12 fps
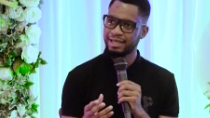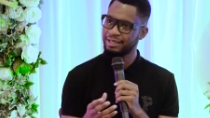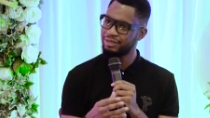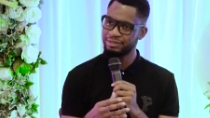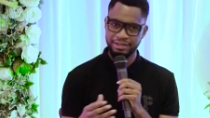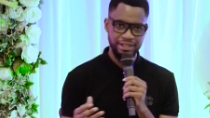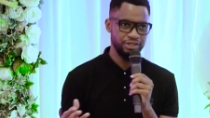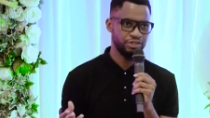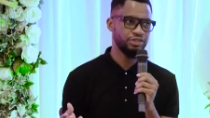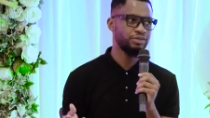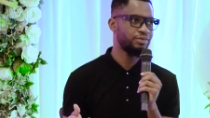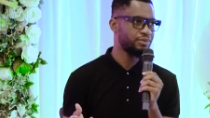I don't think
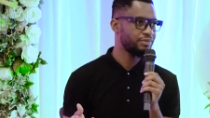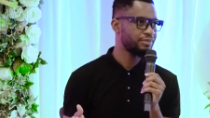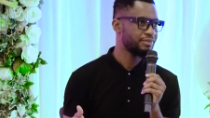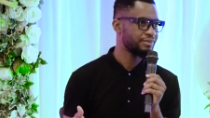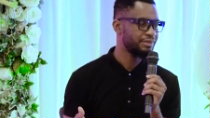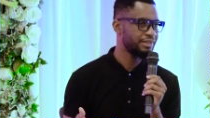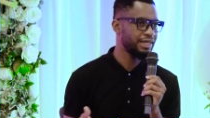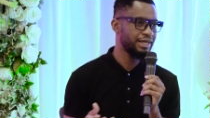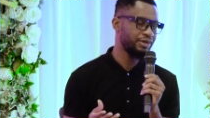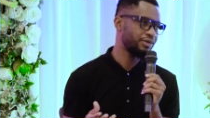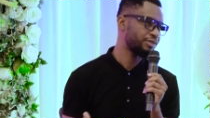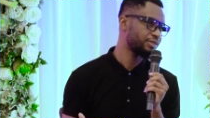so. They
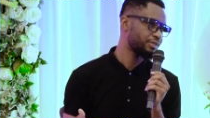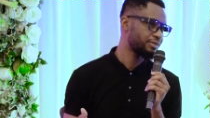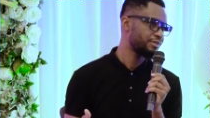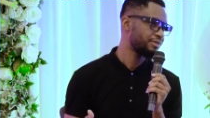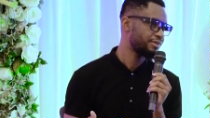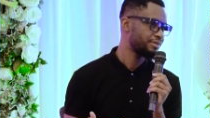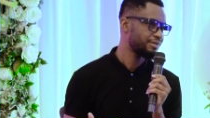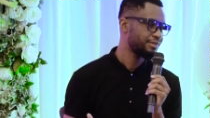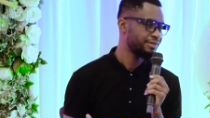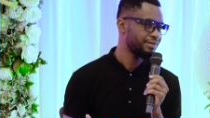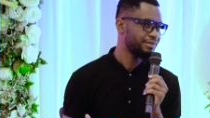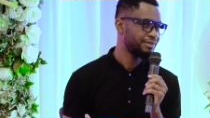are not.
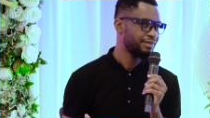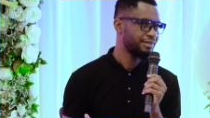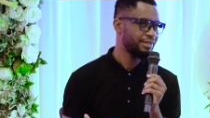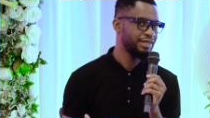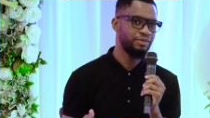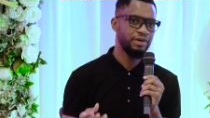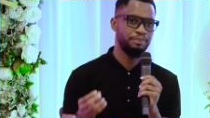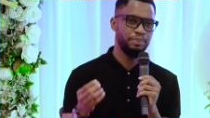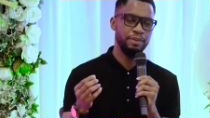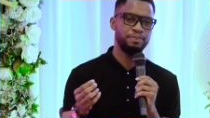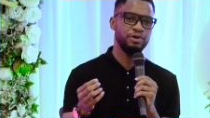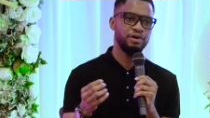They were
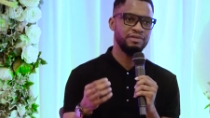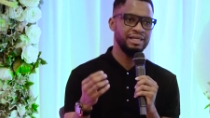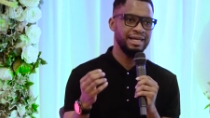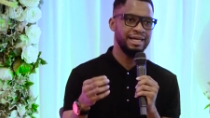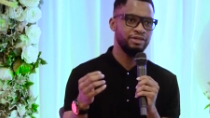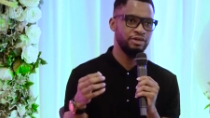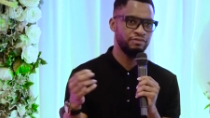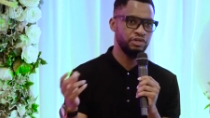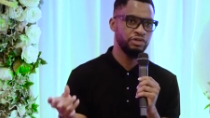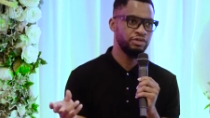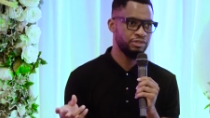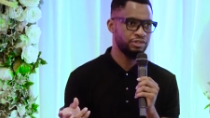people of the land of
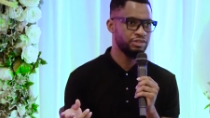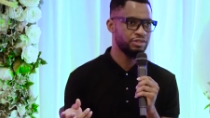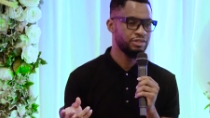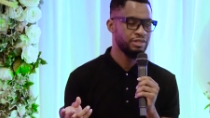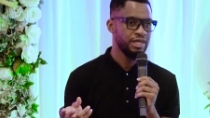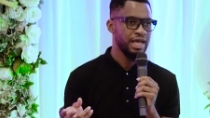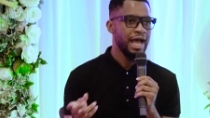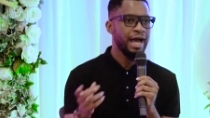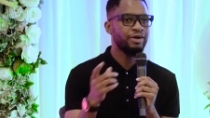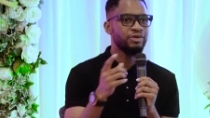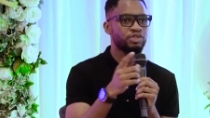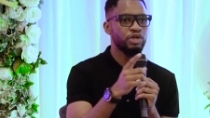Nod.
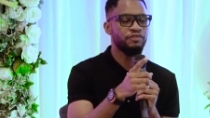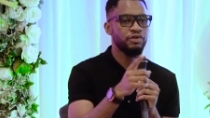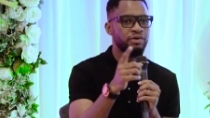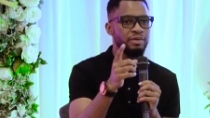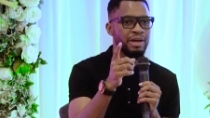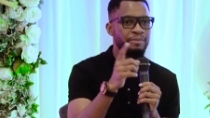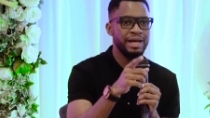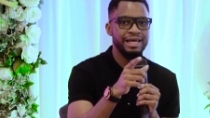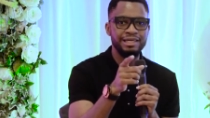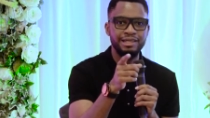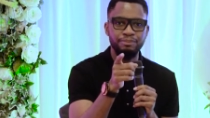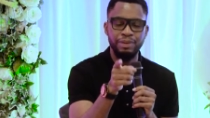And also, if you remember
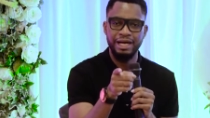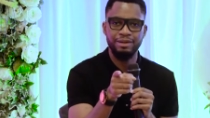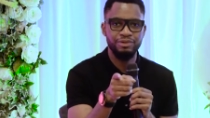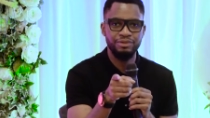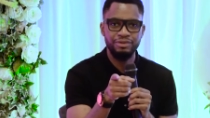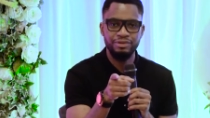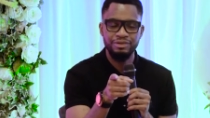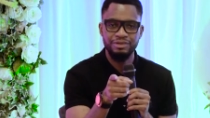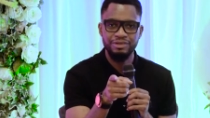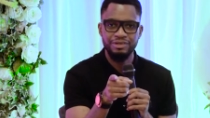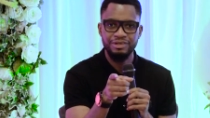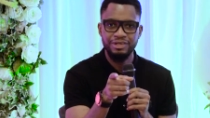in the Bible
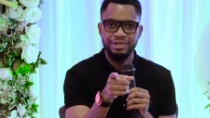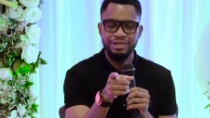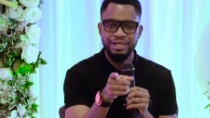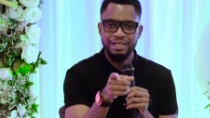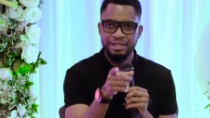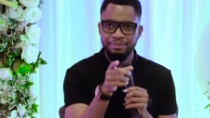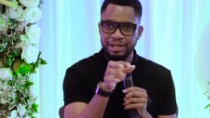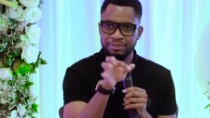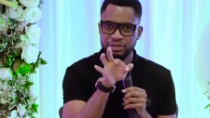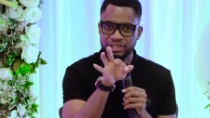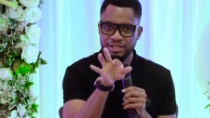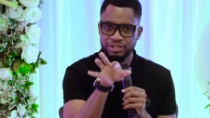
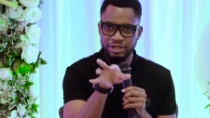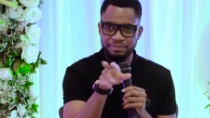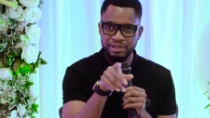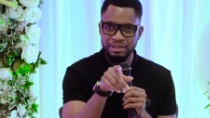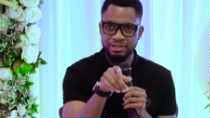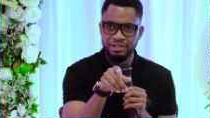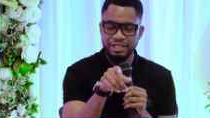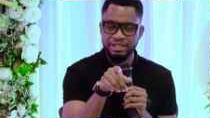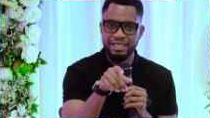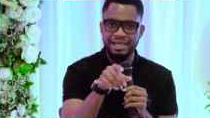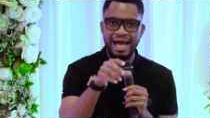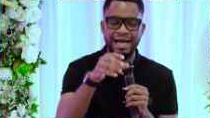says something.
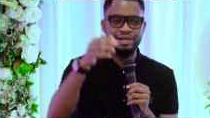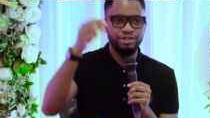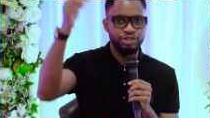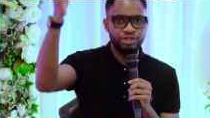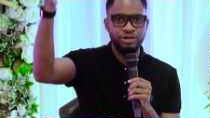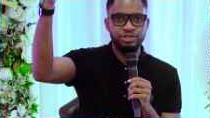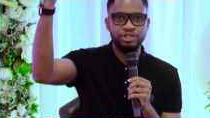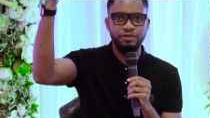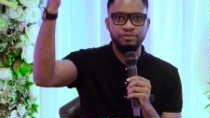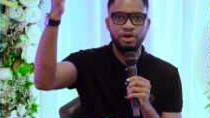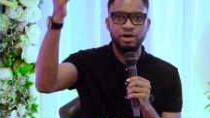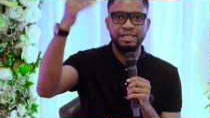It said, and the sons
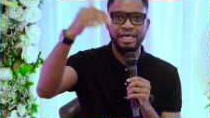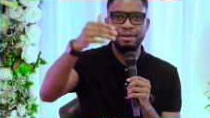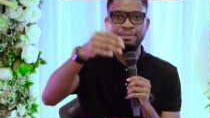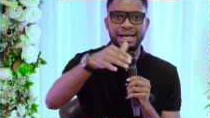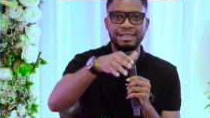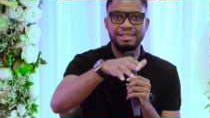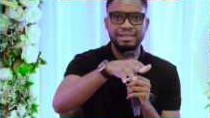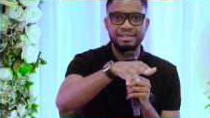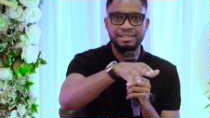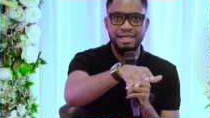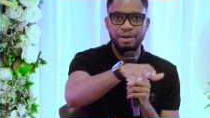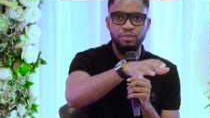of God came and
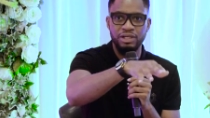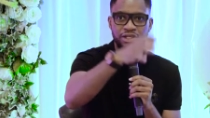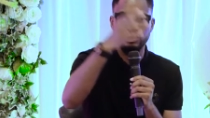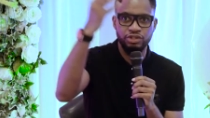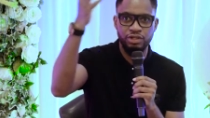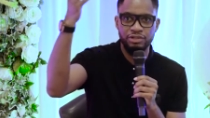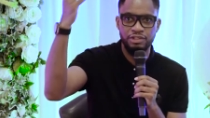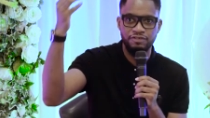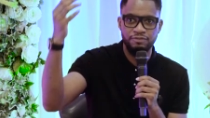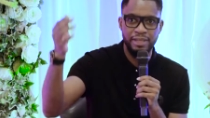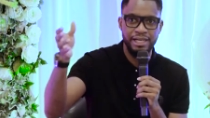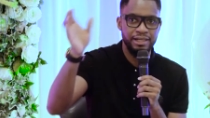slept with the sons
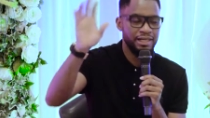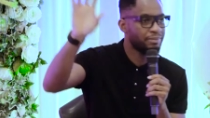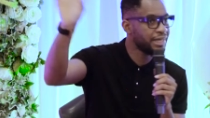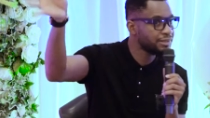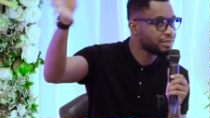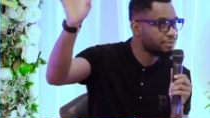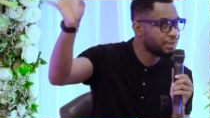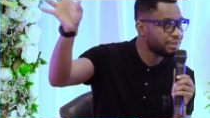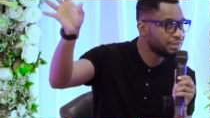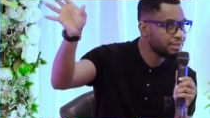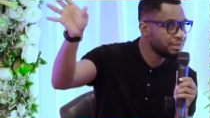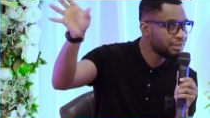of men. Amen,
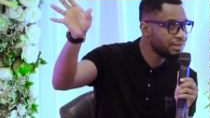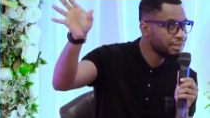somebody.